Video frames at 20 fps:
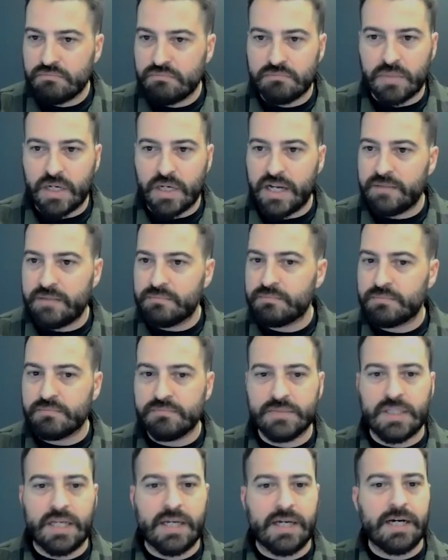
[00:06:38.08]
right?
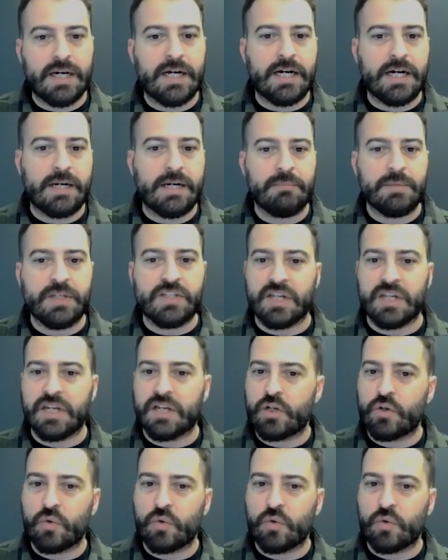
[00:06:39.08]
It's going to